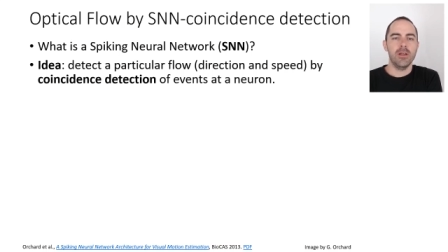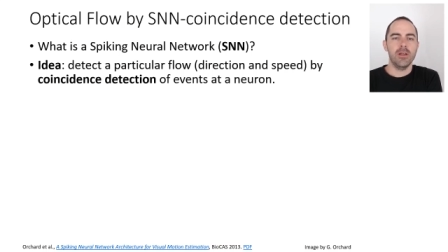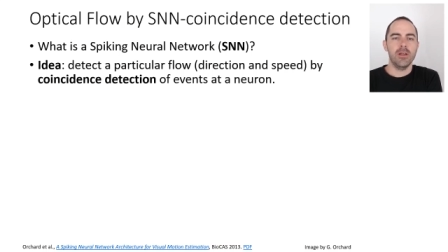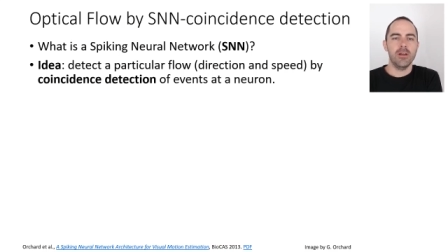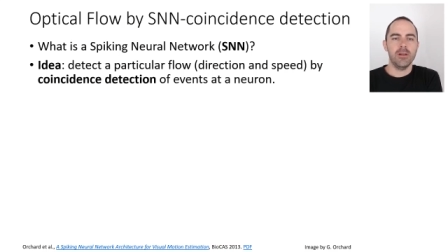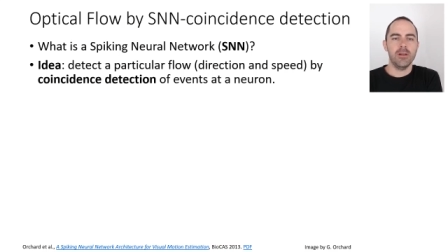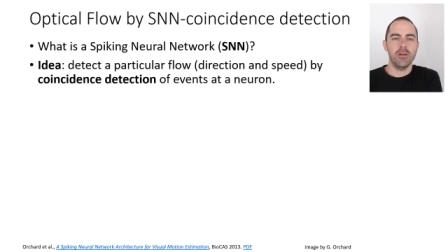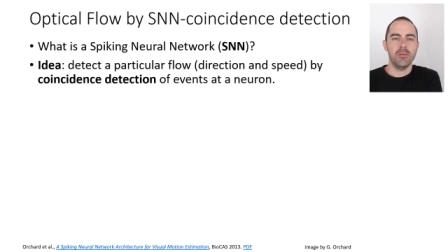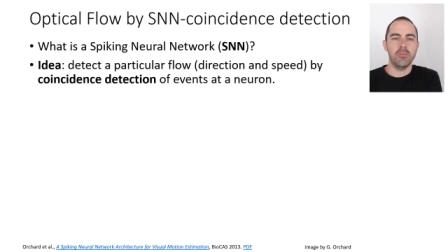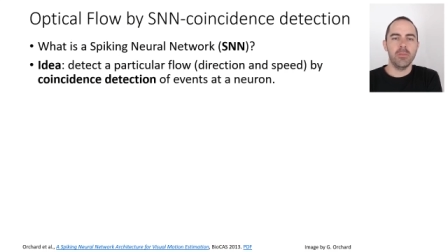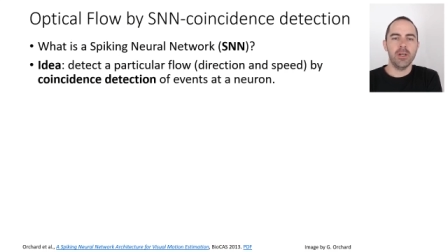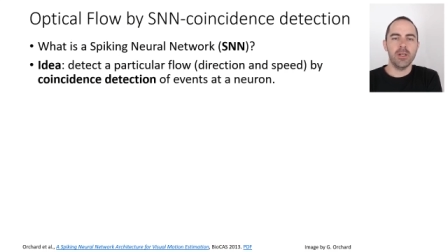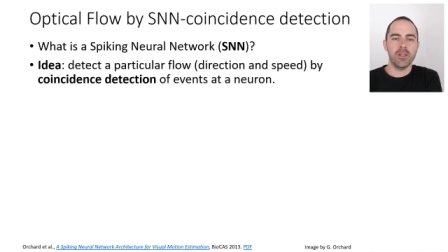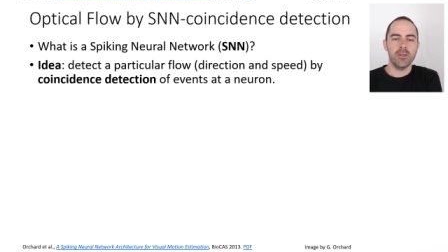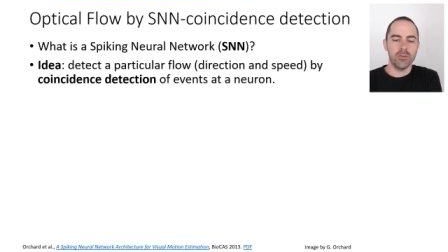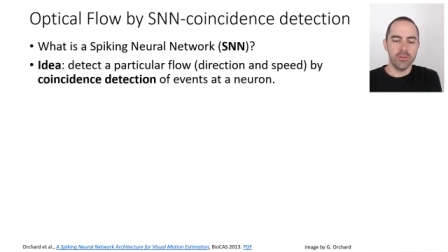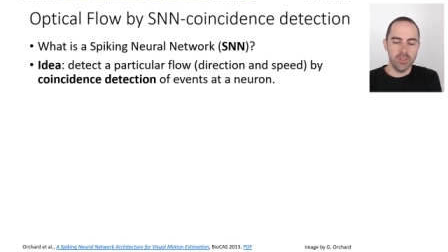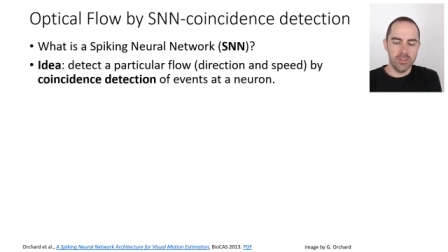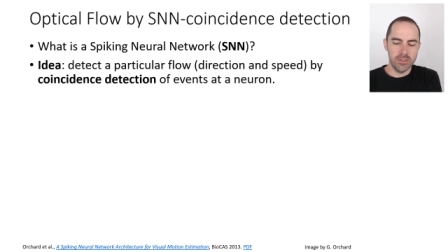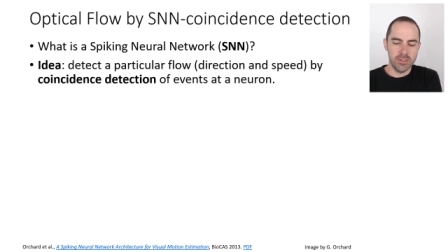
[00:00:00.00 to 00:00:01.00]
uh, by
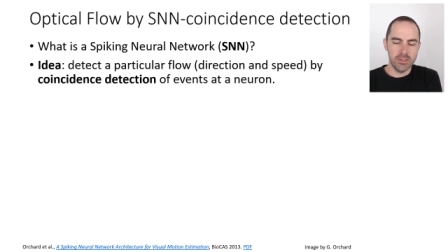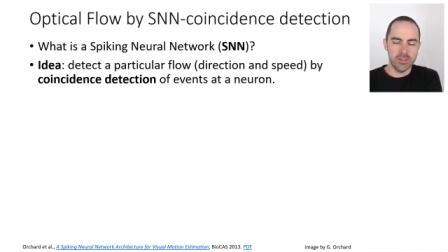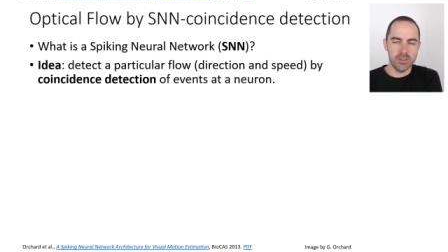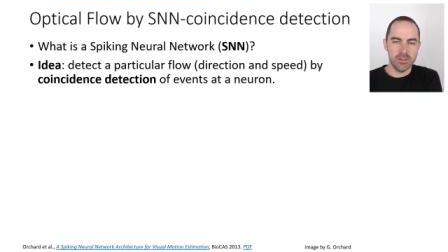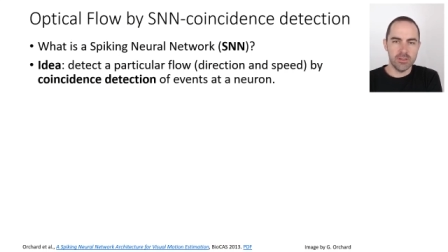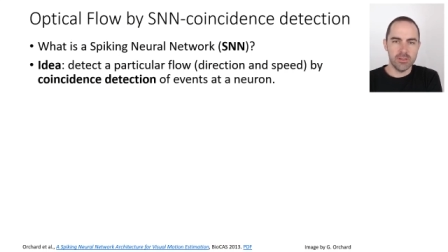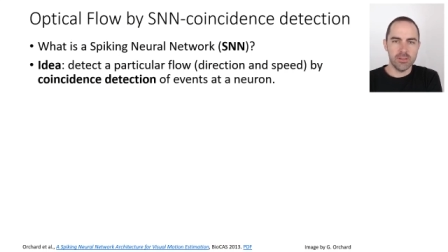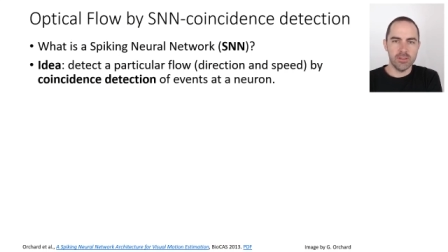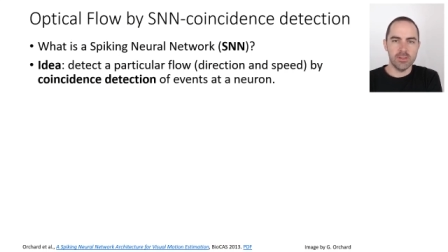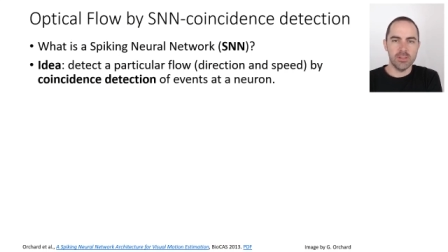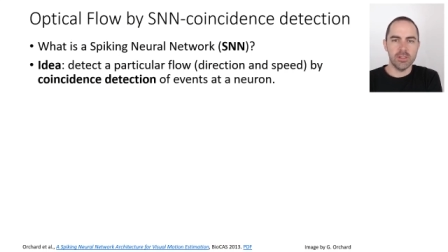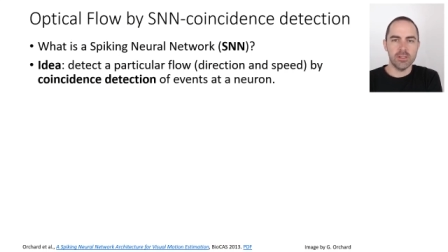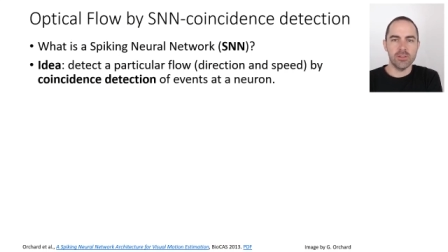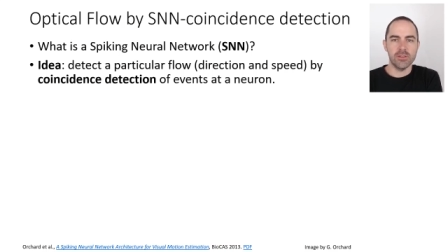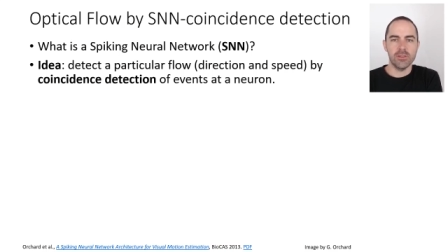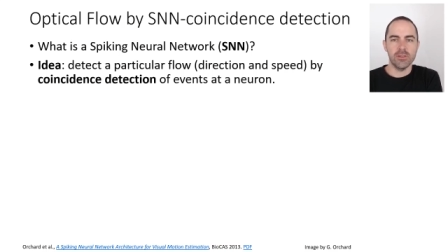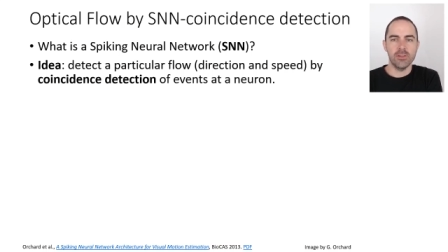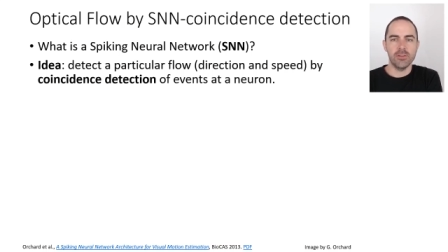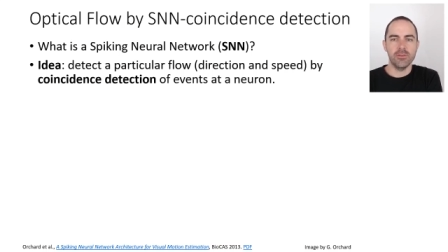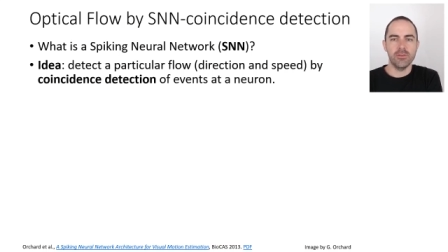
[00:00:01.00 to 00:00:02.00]
coincidence
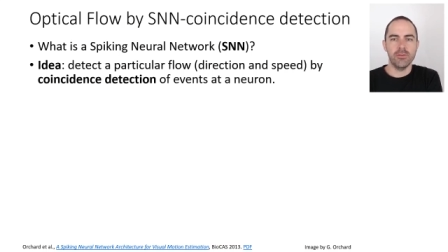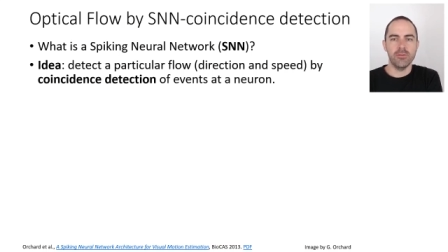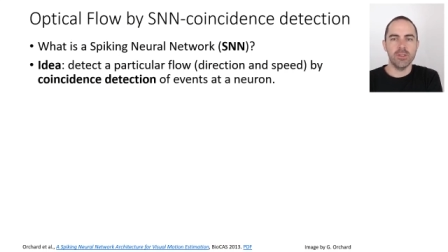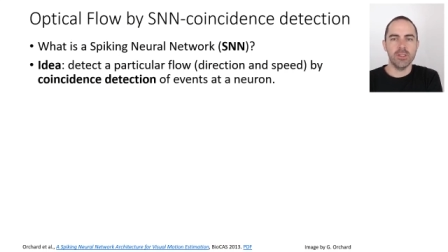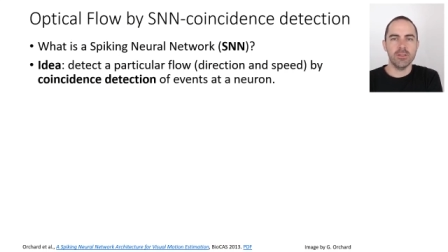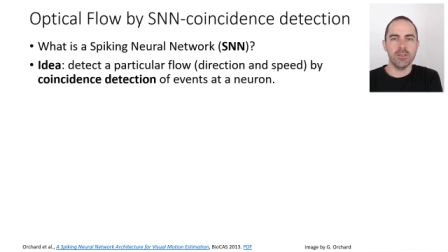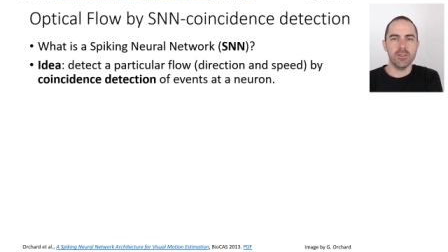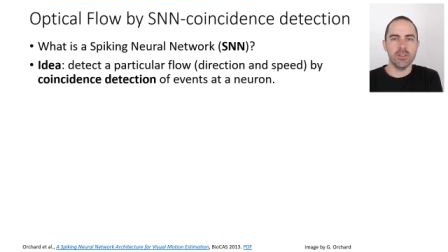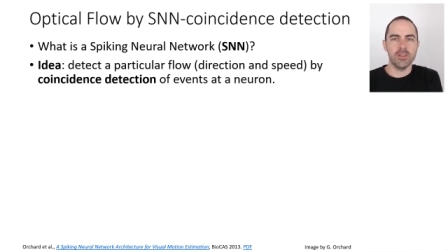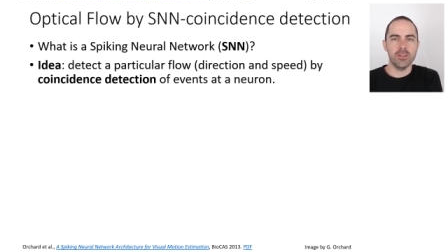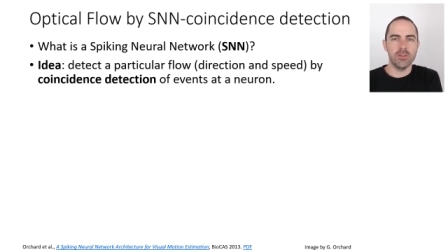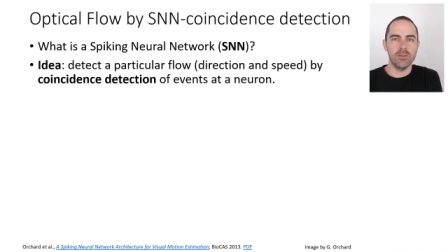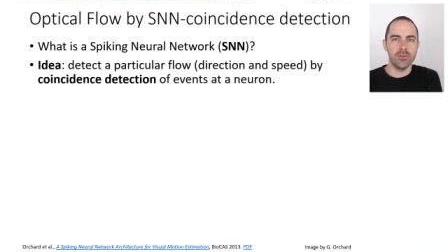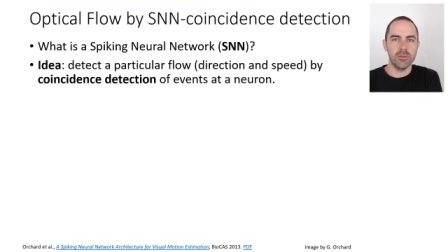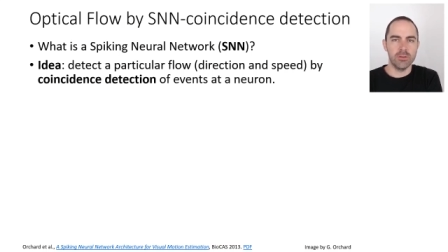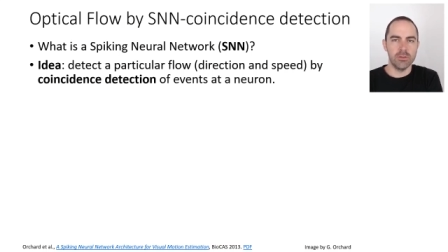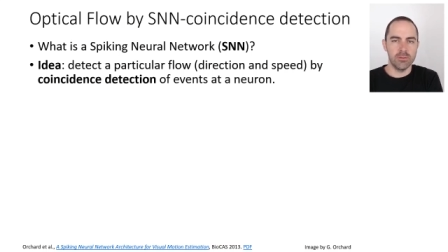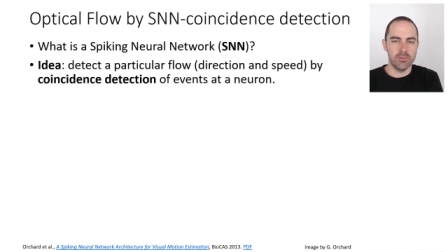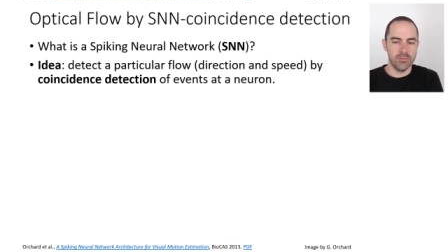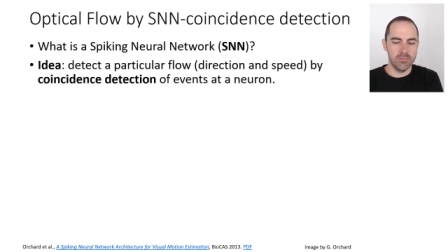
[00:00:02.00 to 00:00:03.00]
detection of events at a
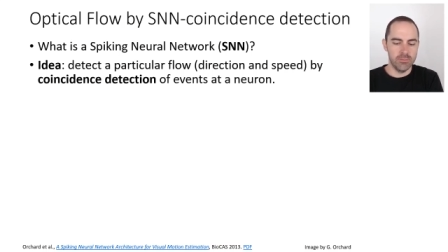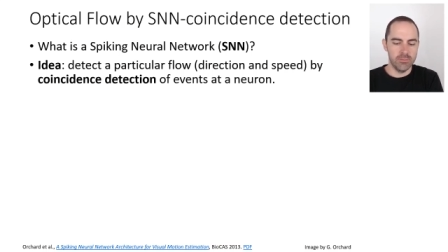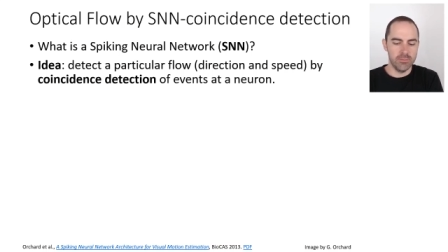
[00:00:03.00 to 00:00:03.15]
neuron